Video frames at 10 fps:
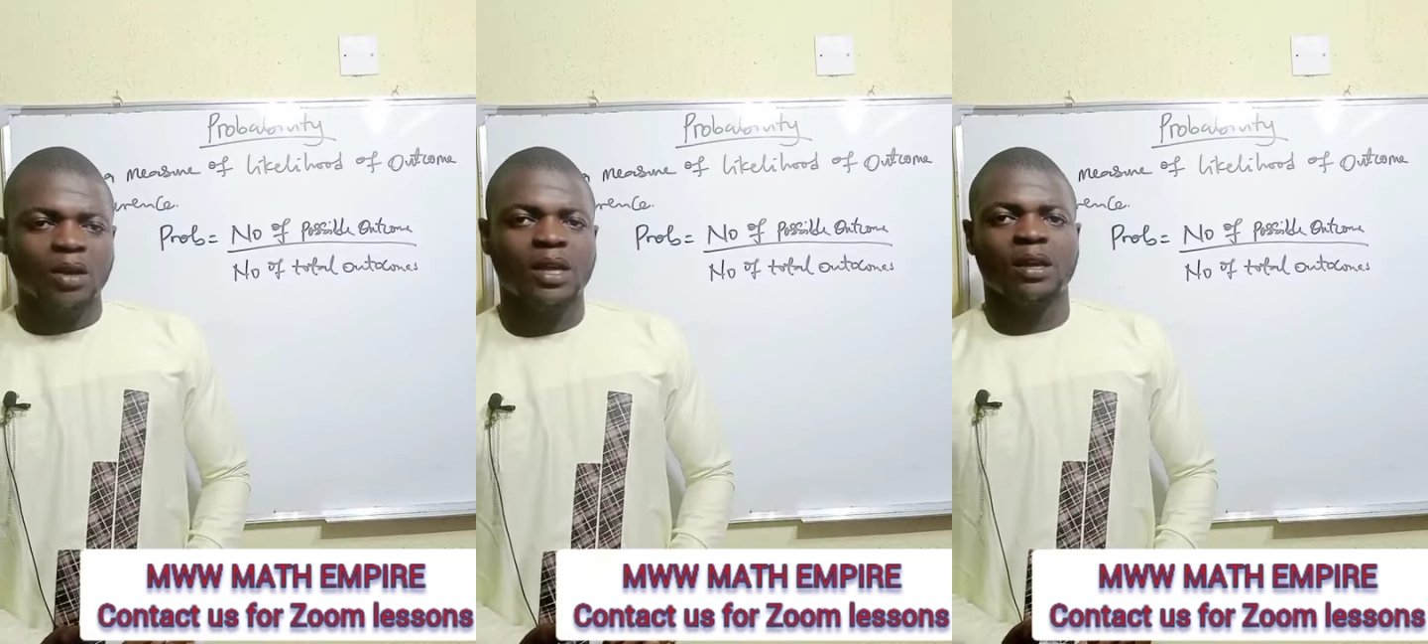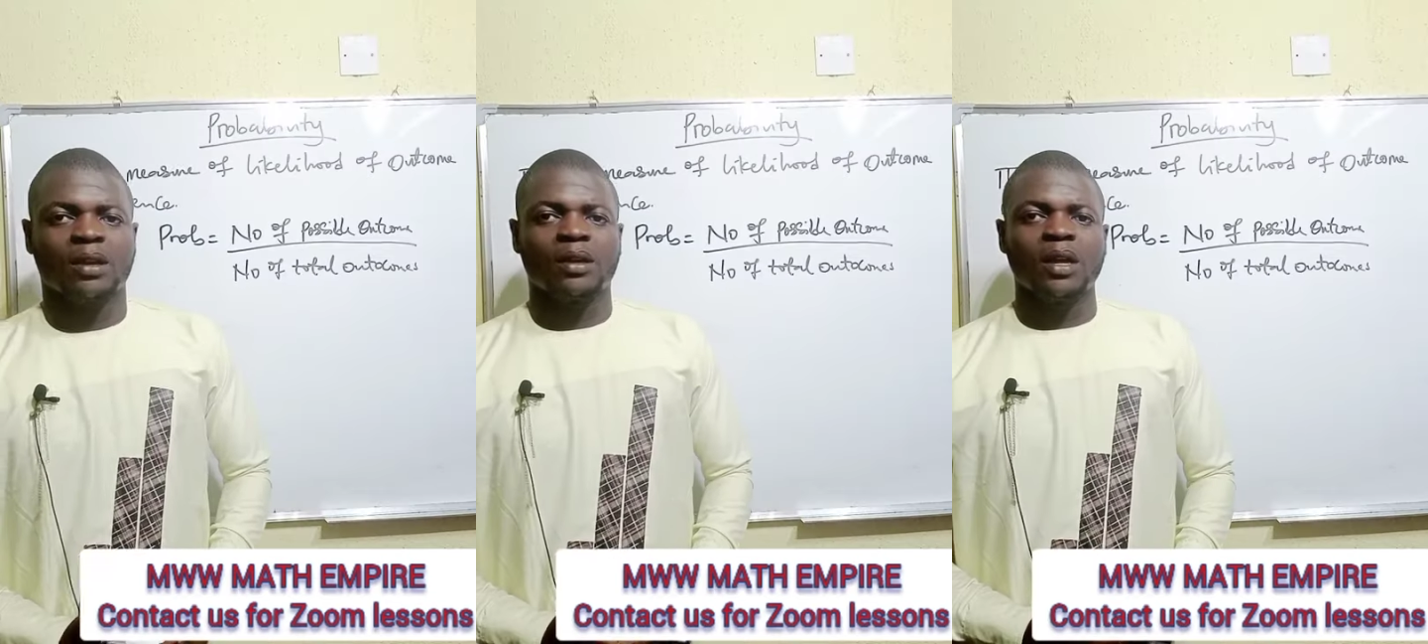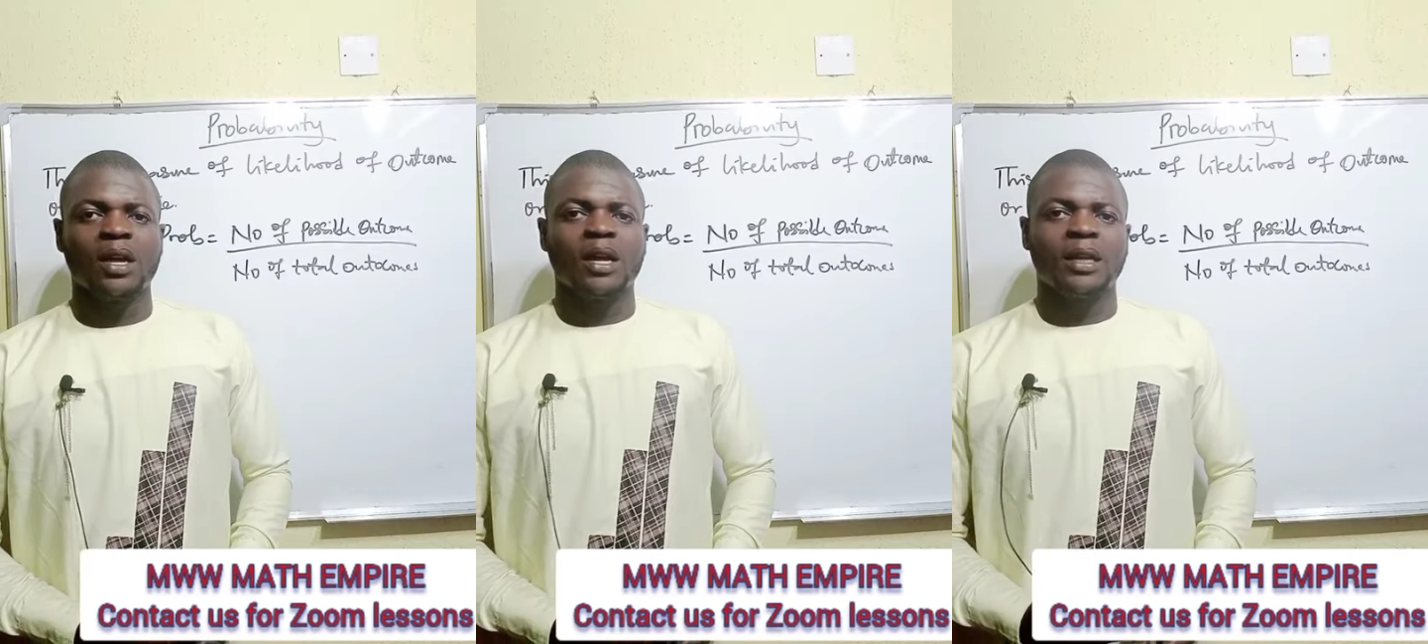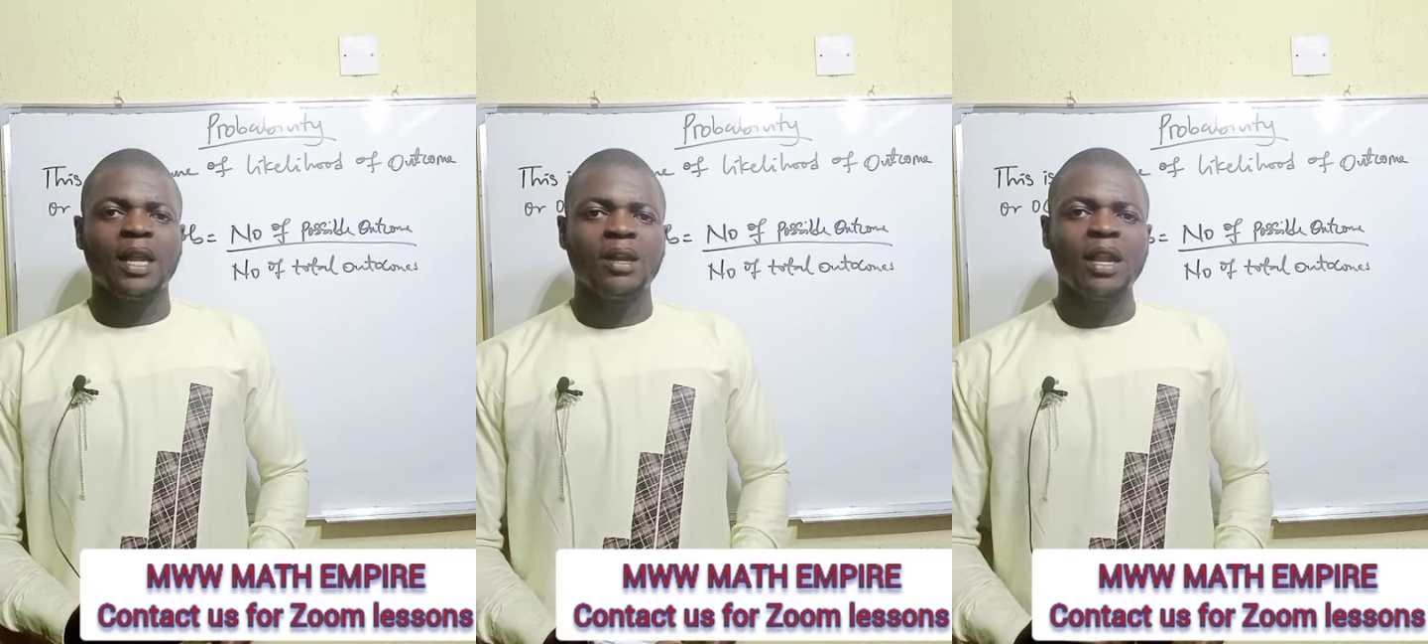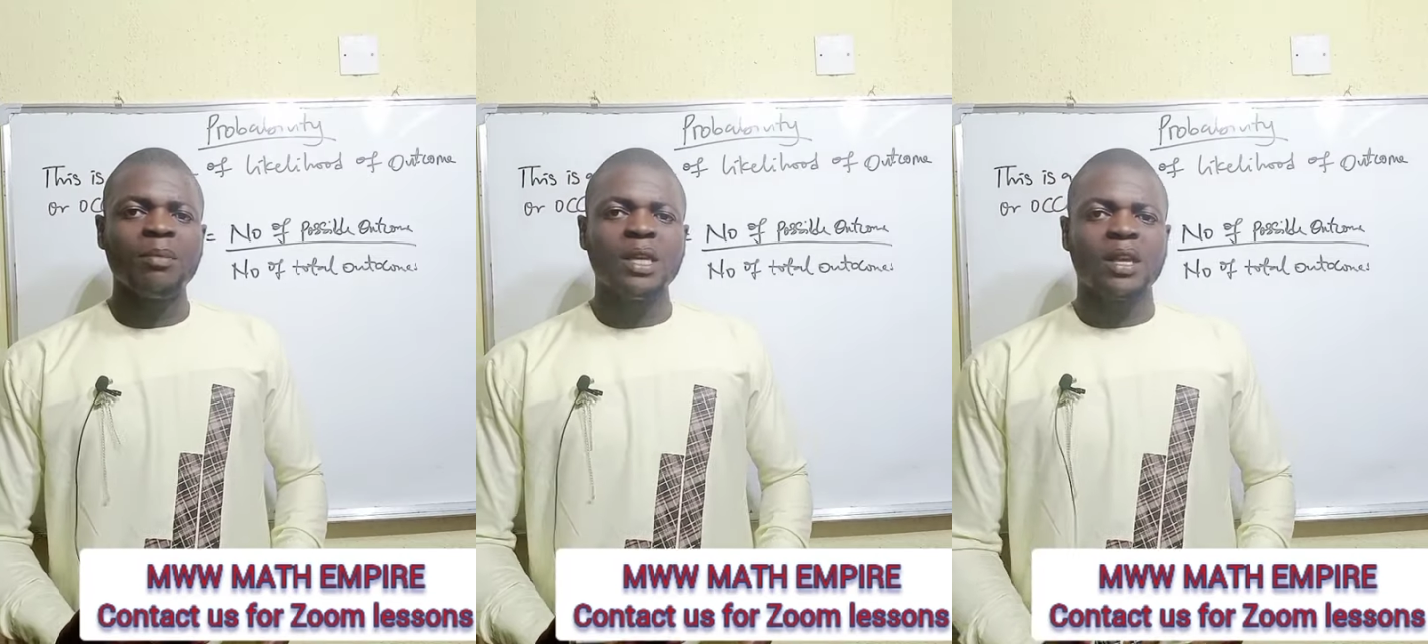Okay, now
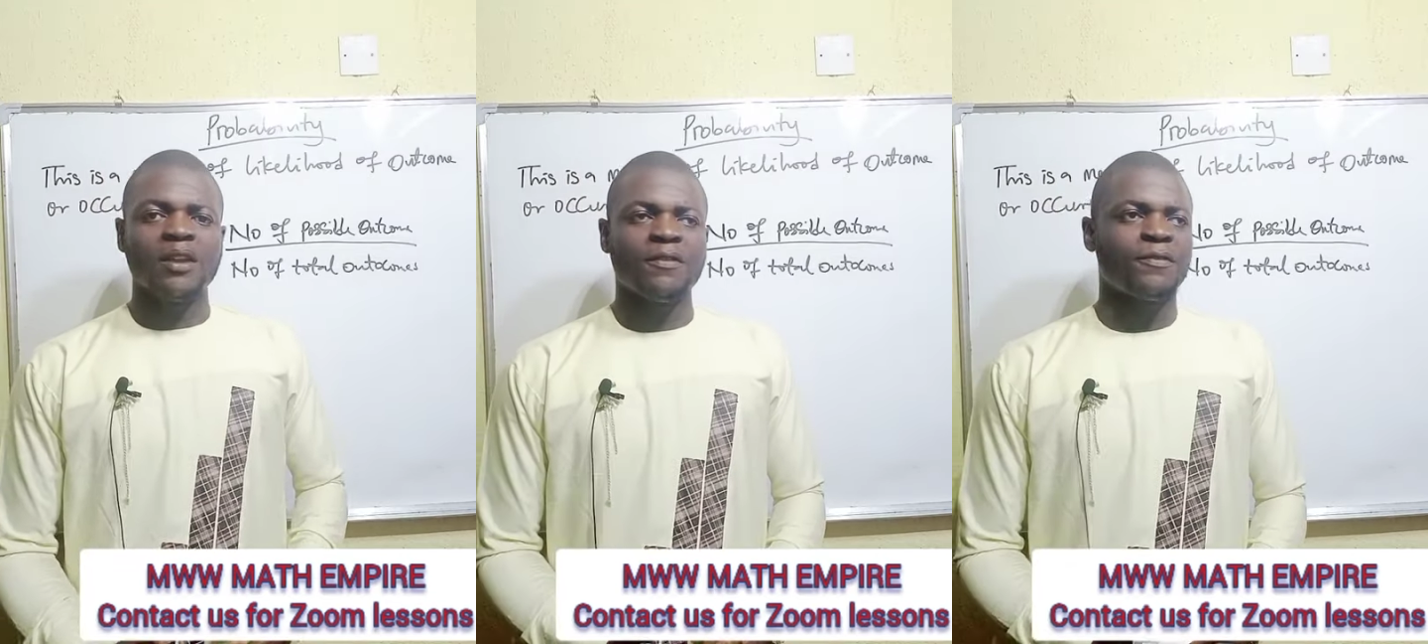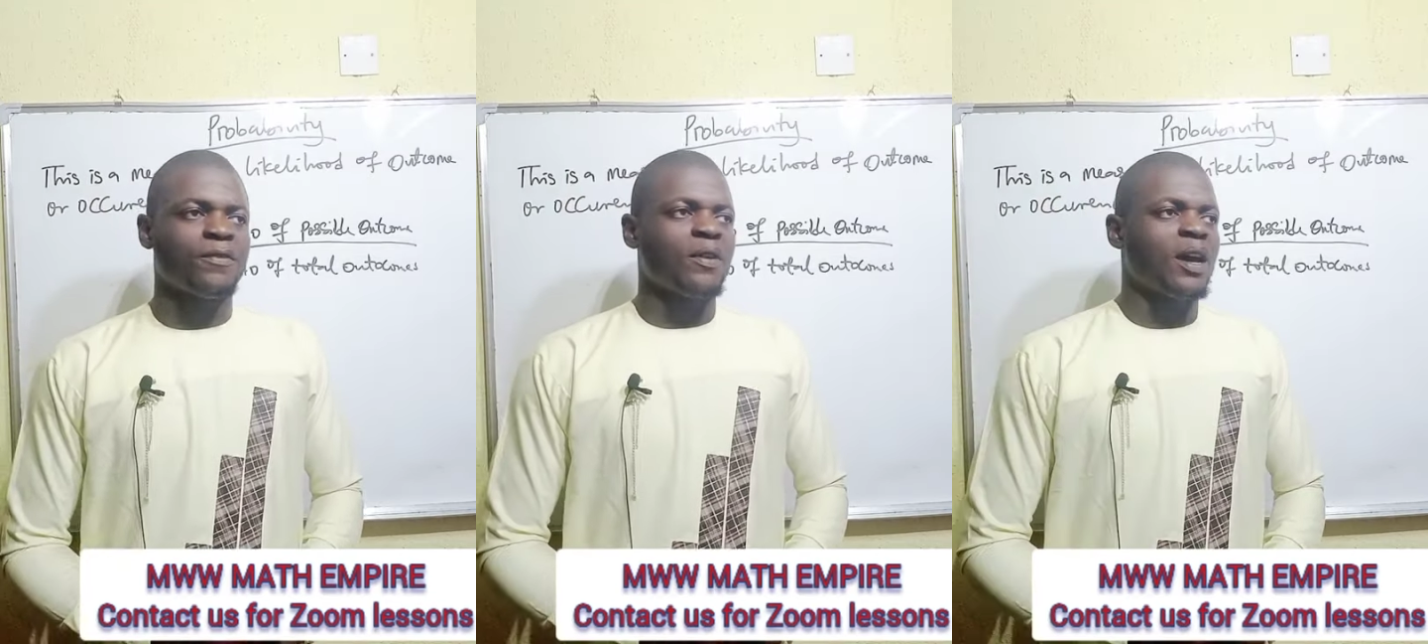let me give